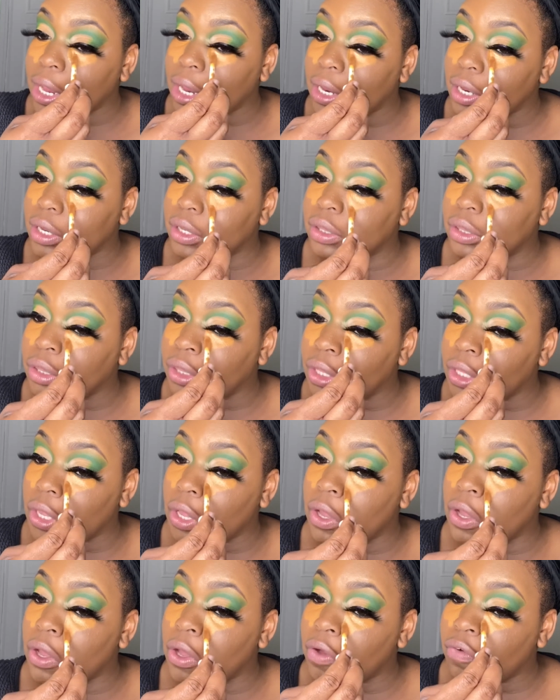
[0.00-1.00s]

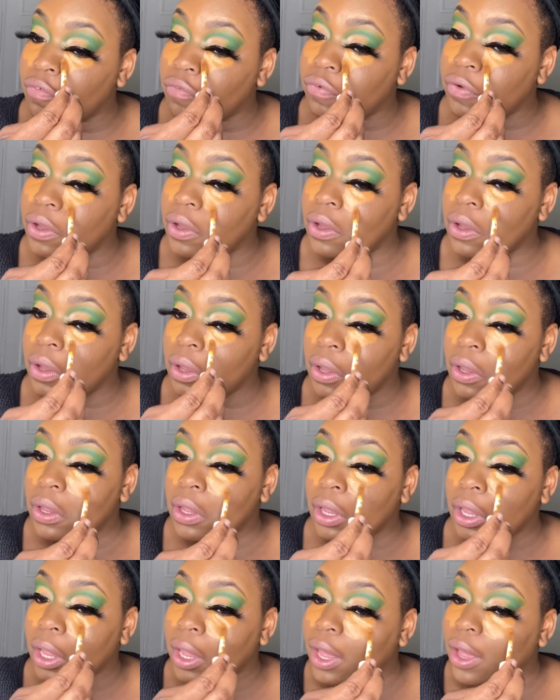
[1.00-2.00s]
love
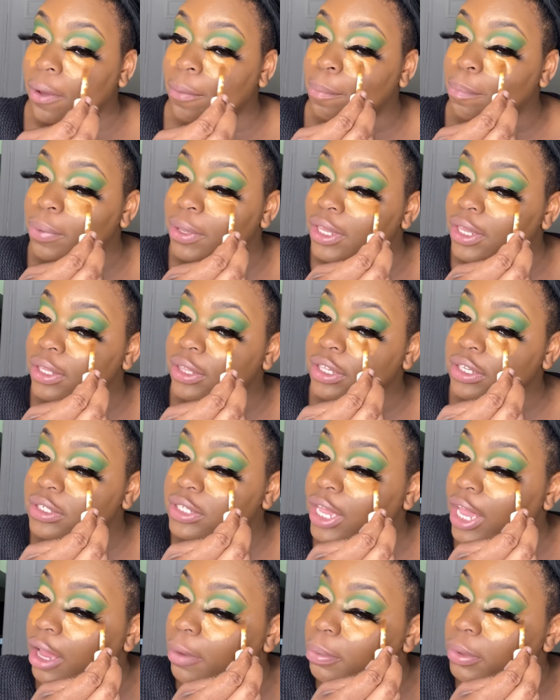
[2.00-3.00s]
how big this
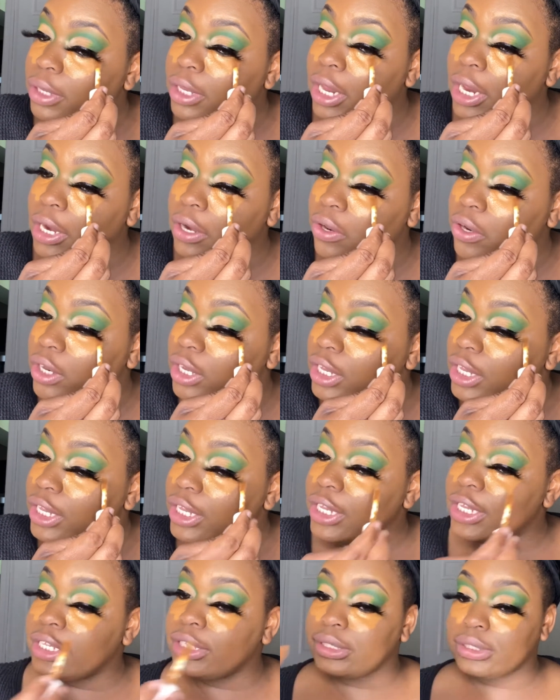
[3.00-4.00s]
applicator
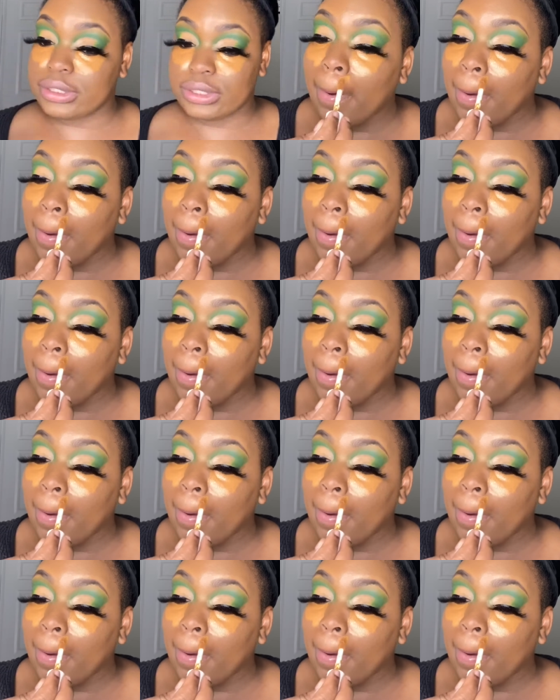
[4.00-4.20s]
is.